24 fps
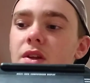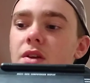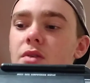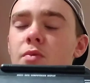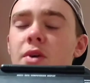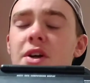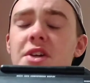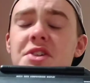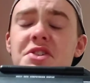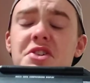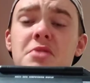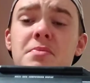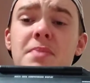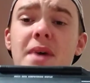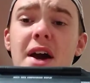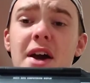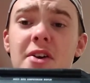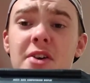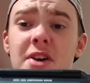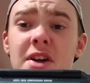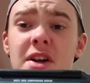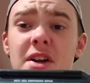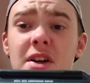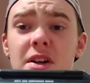waste your
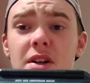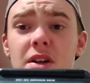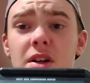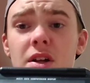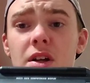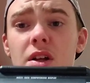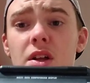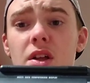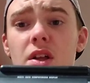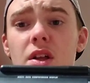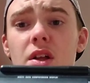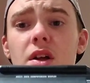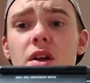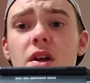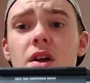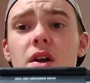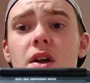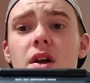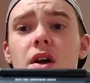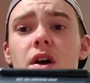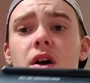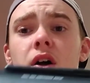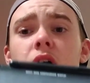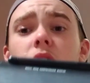battery.
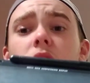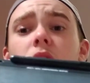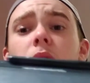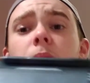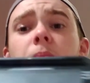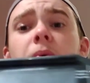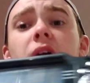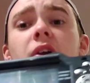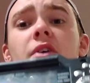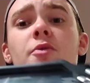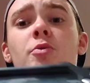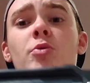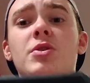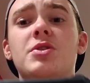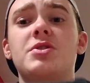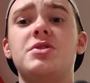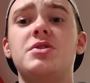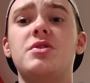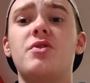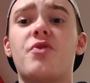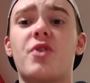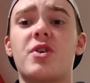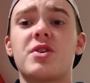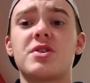But if once
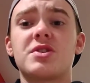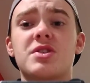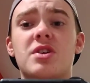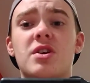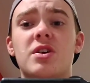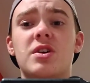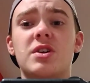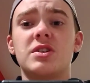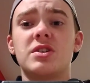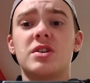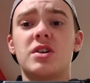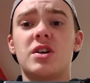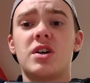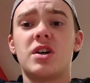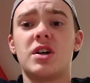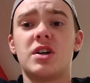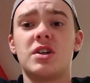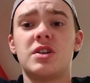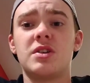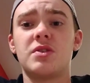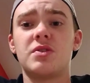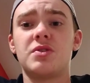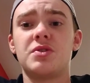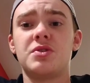you first turn it
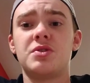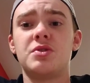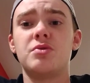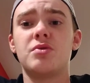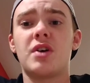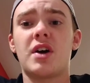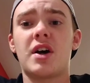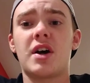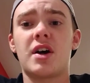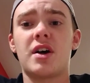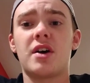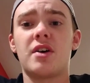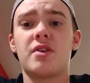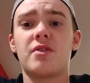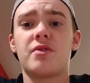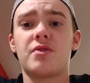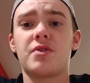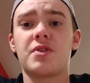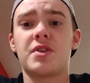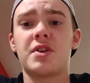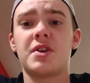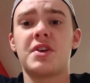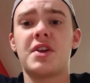on, you have the